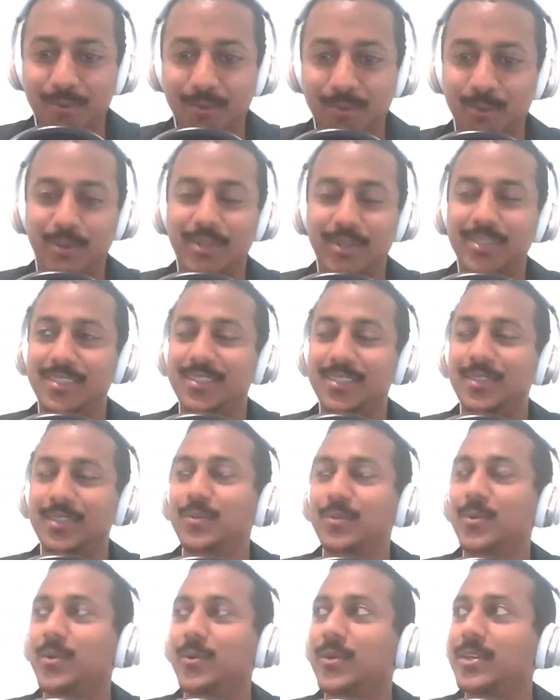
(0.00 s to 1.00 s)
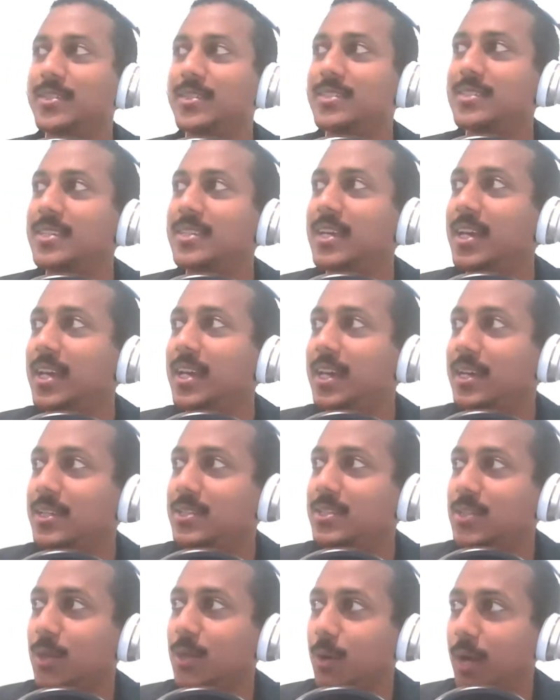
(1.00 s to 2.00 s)
course, of course.
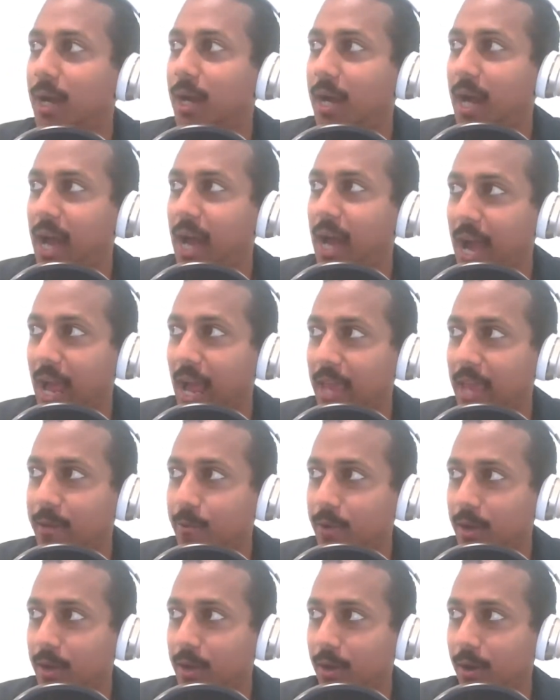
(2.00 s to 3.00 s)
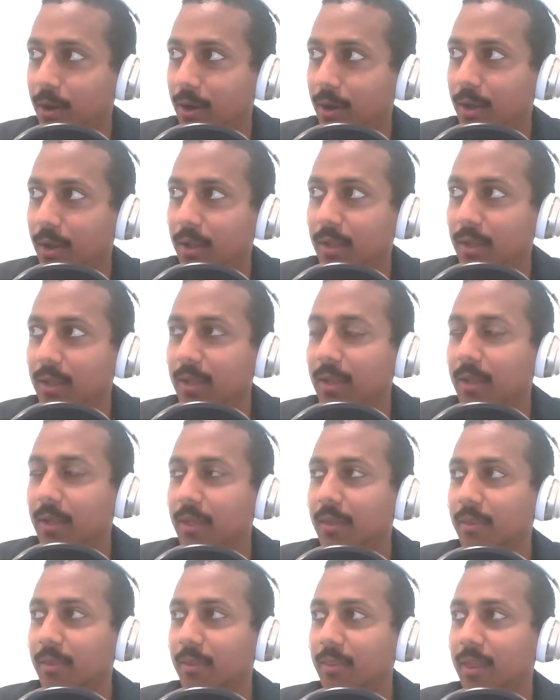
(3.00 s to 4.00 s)
So I recall
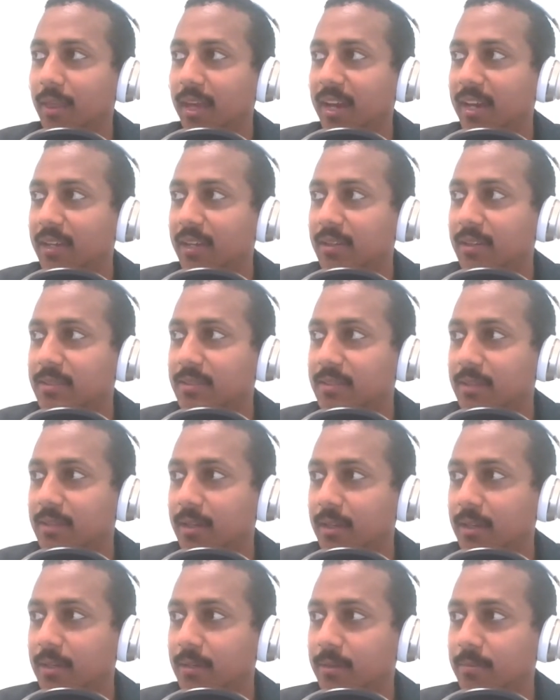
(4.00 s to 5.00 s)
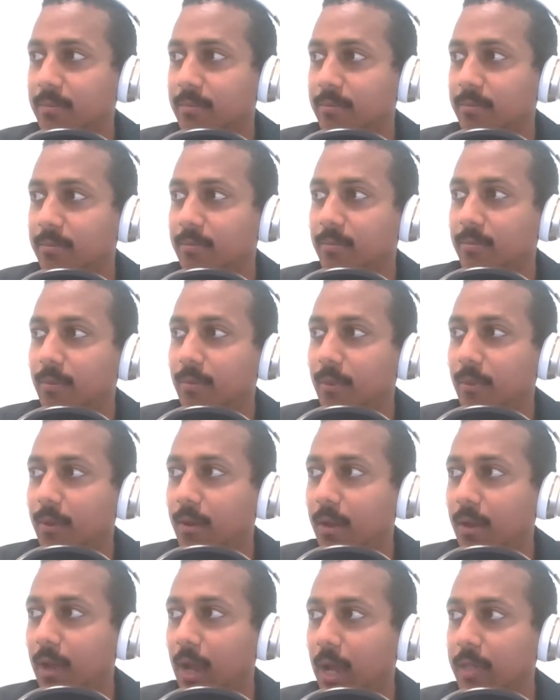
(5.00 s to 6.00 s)
that um,
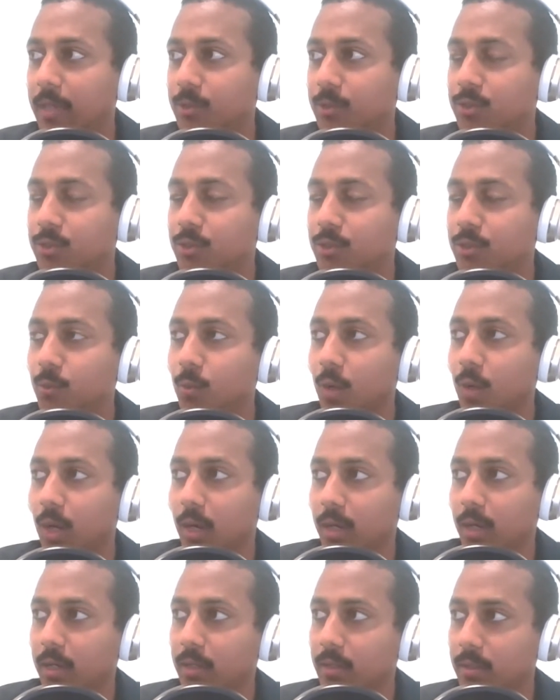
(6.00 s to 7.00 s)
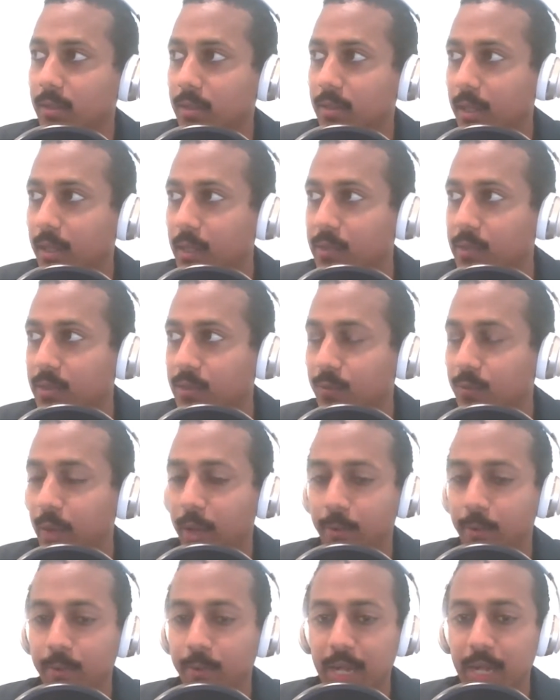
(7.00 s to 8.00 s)
I used to work in this
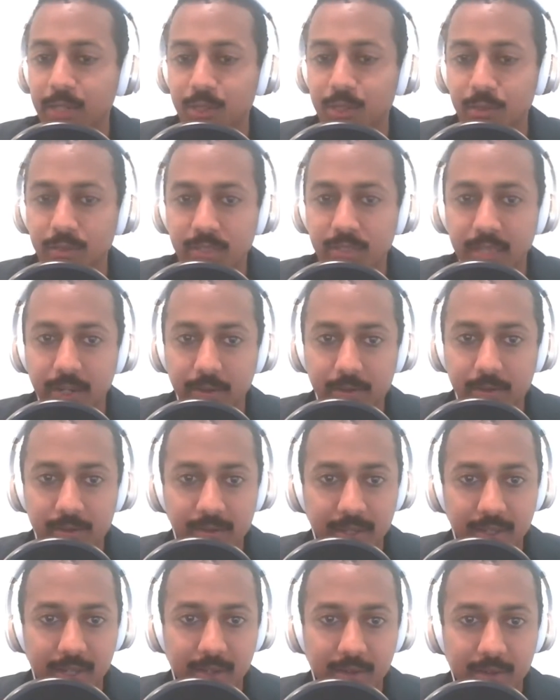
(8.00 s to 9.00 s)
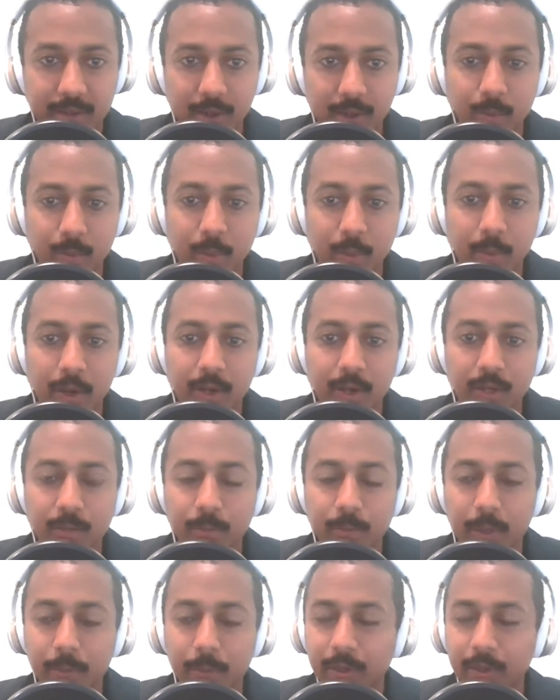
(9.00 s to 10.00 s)
recreational center at our alma mater,
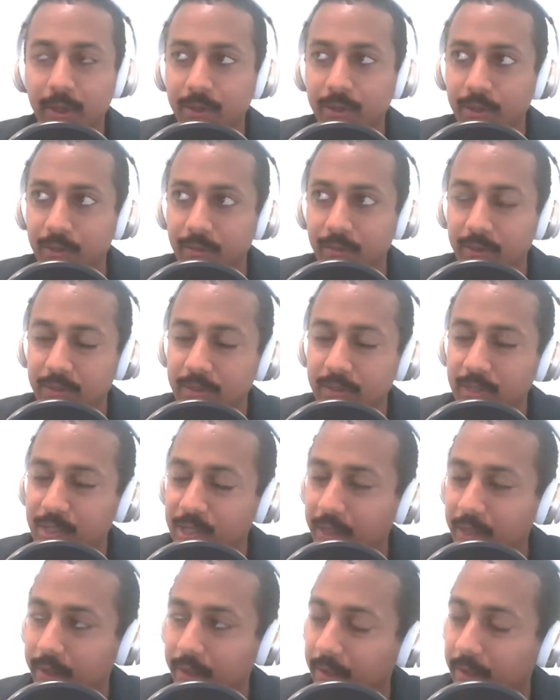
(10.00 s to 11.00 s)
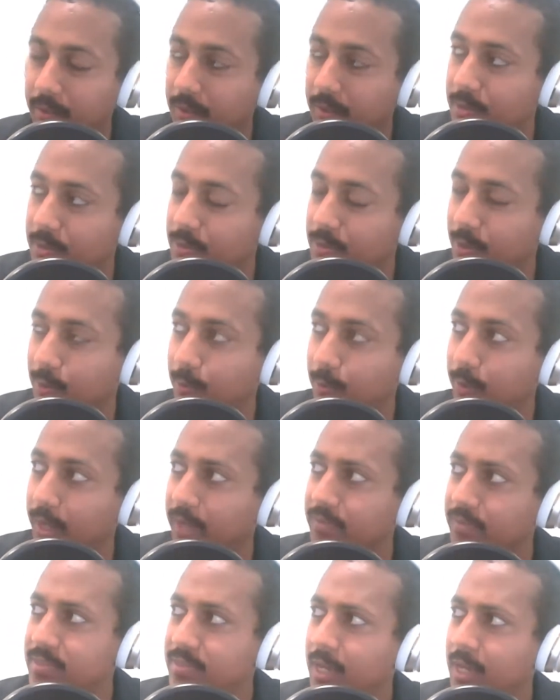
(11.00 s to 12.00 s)
Pepperdine University. Shout out, let's go
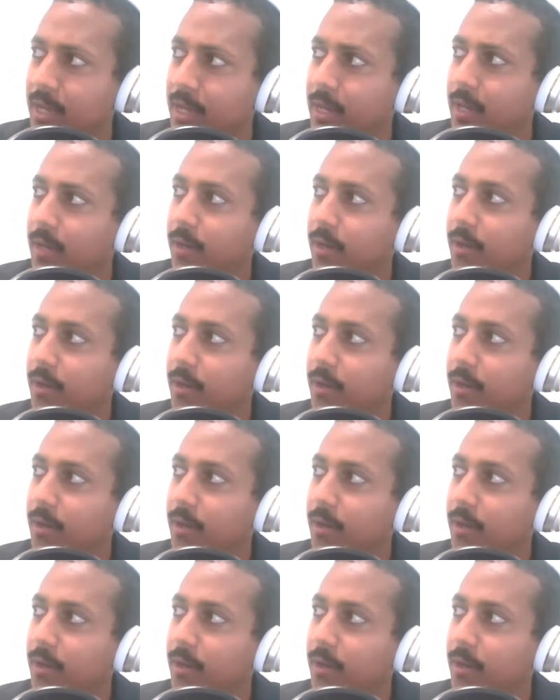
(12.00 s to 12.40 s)
Waves. Yeah.